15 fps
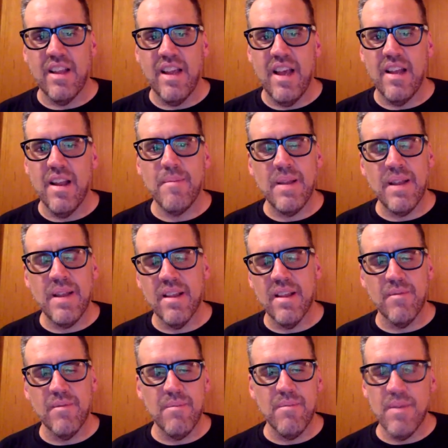And I mean,
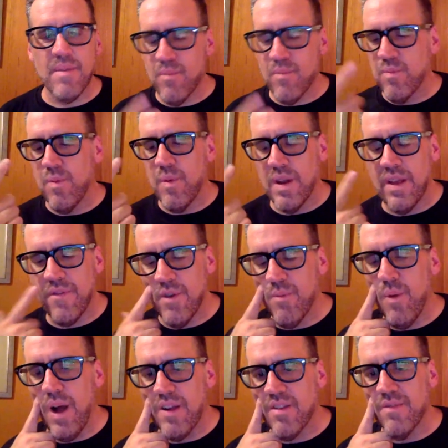if you
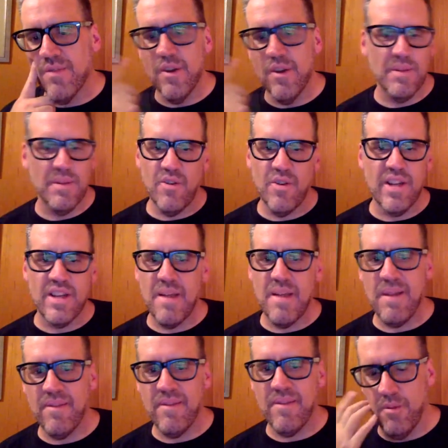watch the film, it's only a
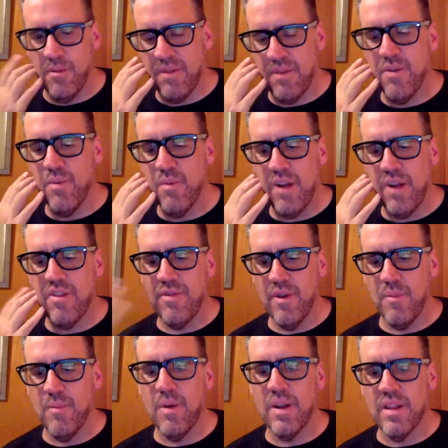10-minute film, but if you watch the
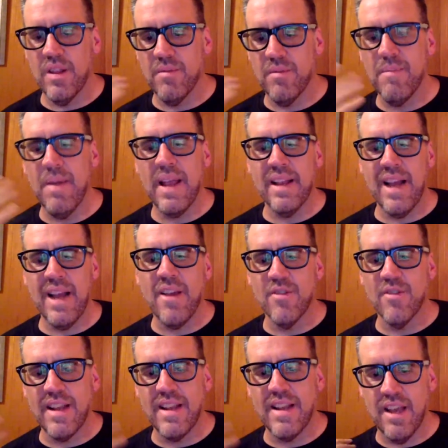film, one of the main guy whose
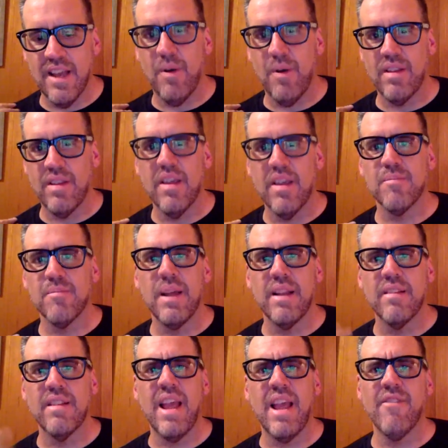idea it was, he
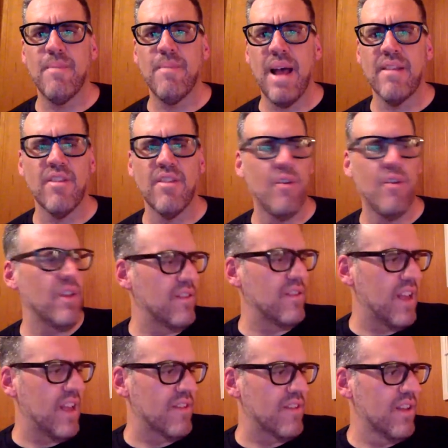explained, David Batstone, he
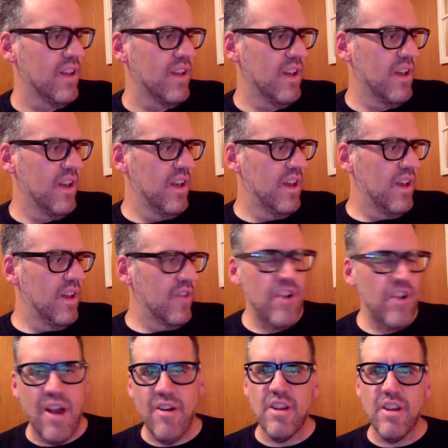says,
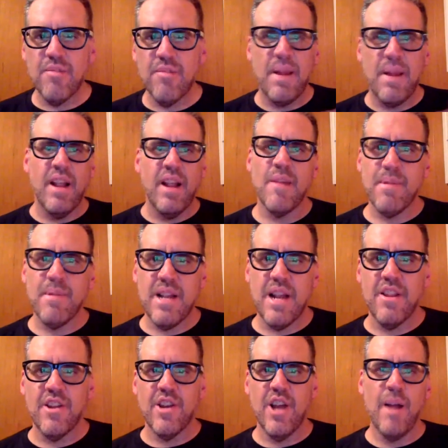charities spend 90% of
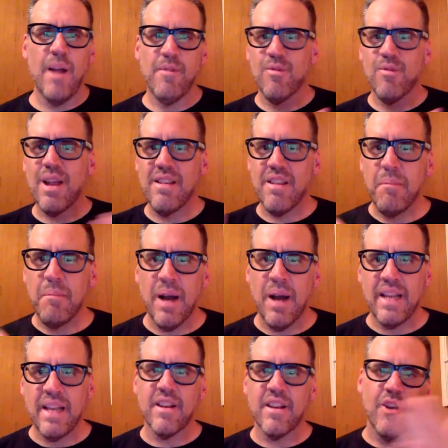their time just raising
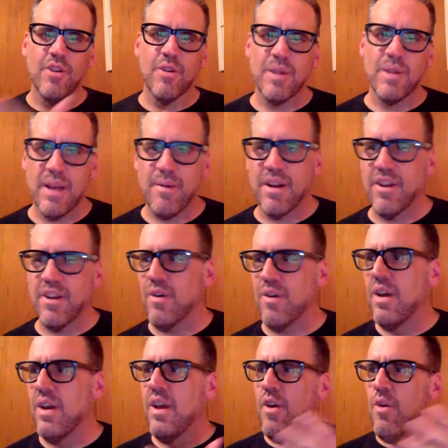money to go do what they want to do.
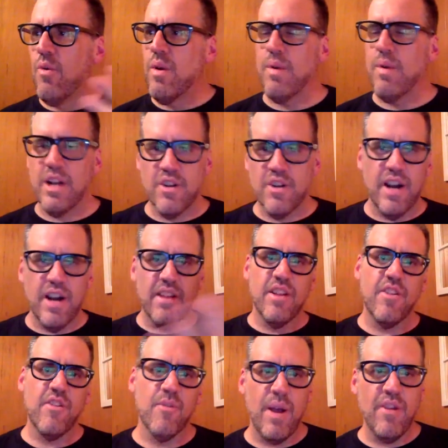We wanted to create a
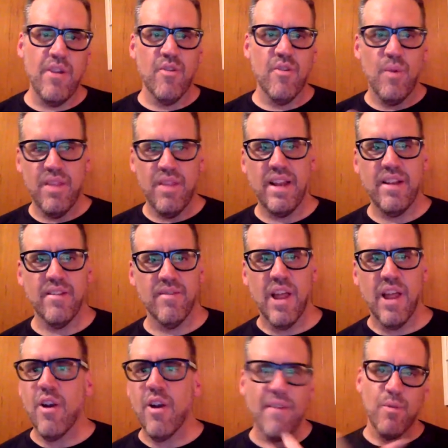situation where they
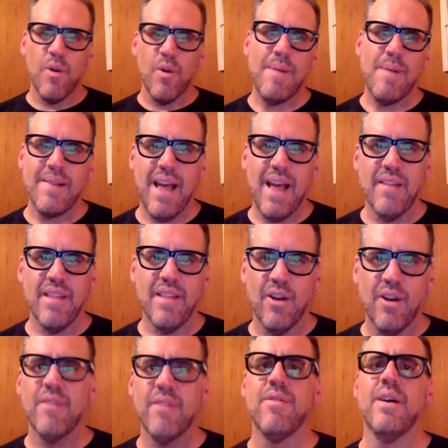don't have to worry about that. They'll
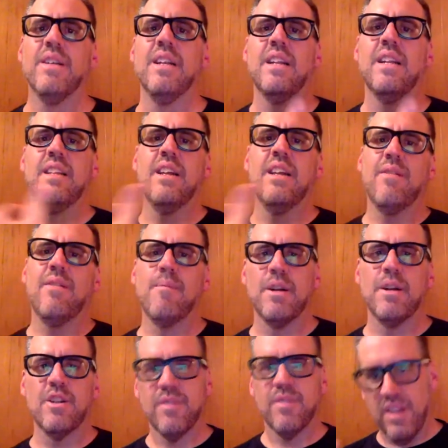get funded and they'll have a
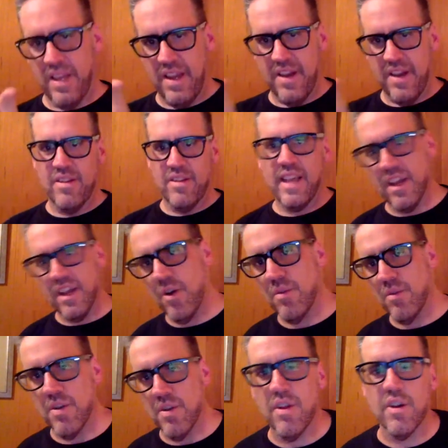budget for the year and they can go
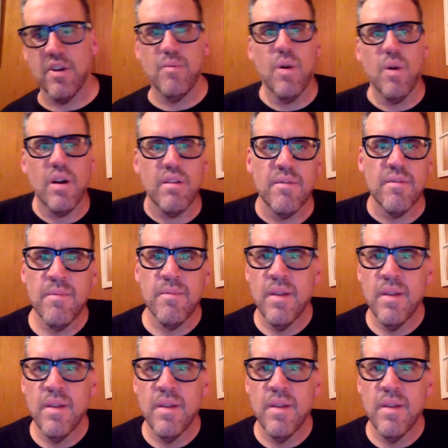do their good works.